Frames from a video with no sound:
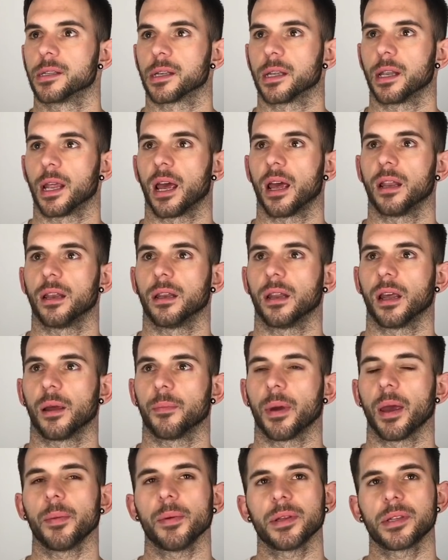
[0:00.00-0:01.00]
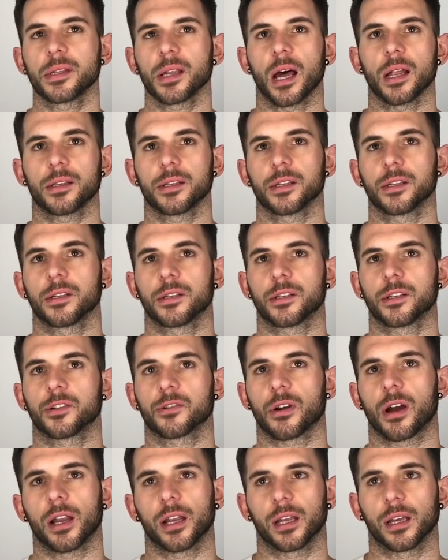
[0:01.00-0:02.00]
and maybe start to
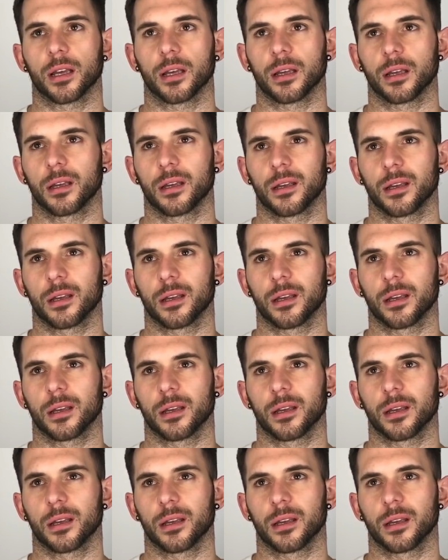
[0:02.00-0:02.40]
try to,